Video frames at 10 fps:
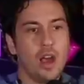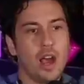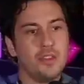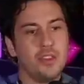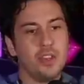
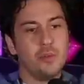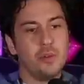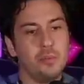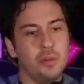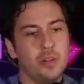I think
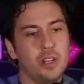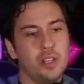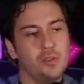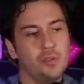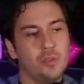we put
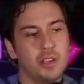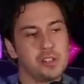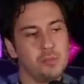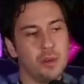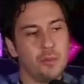in the
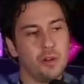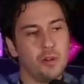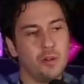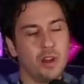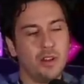voice
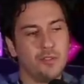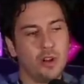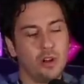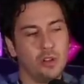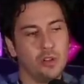memo of
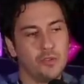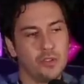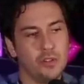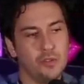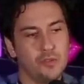"All Over
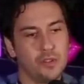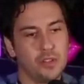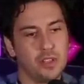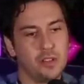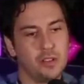You" for
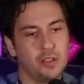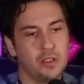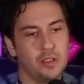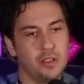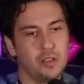the
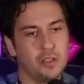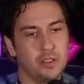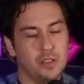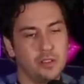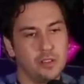the
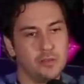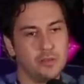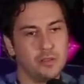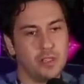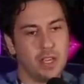the
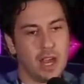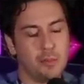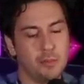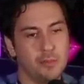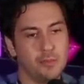the
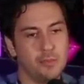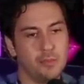album